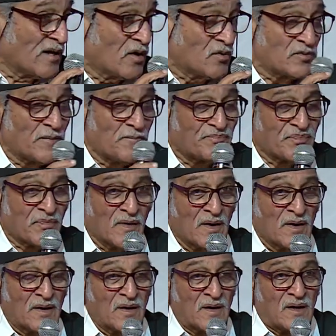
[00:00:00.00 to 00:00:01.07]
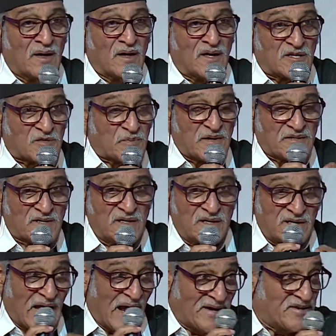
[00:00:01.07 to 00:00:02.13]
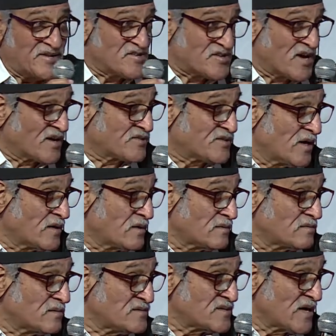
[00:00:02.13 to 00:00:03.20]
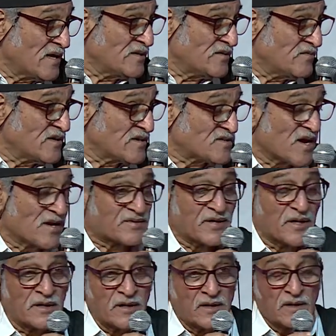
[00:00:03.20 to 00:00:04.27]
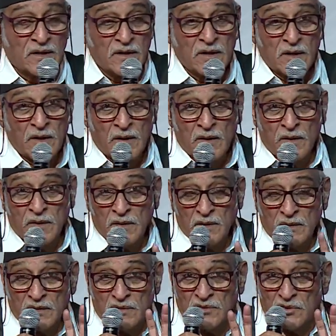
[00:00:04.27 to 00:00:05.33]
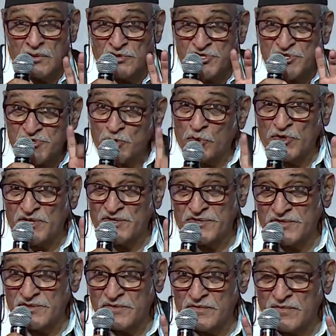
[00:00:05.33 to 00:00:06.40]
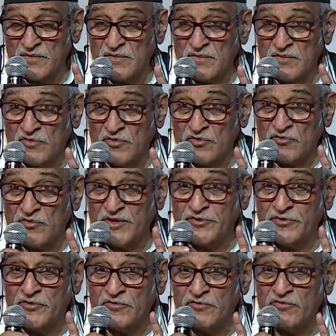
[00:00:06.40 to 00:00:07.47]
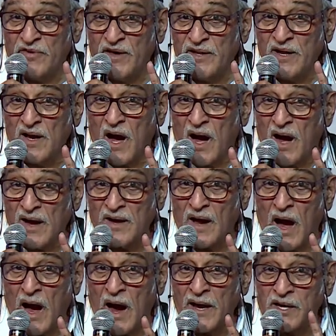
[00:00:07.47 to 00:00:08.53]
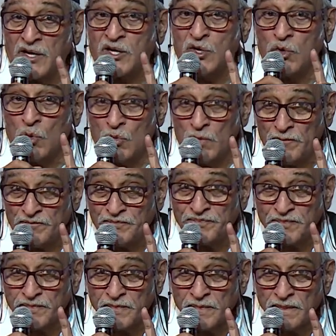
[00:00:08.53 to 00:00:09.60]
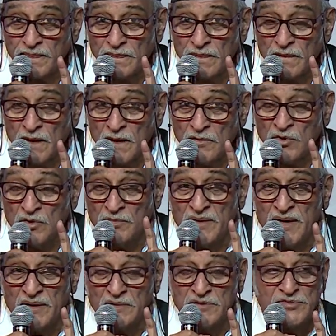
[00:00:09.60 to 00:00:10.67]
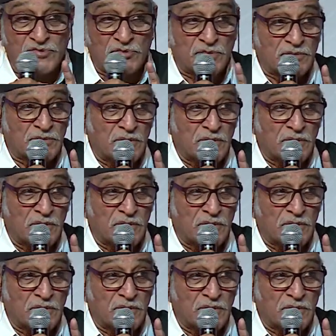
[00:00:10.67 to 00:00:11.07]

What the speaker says: out, especially in IT sector and scientific sector. Students with very high IQ in medical school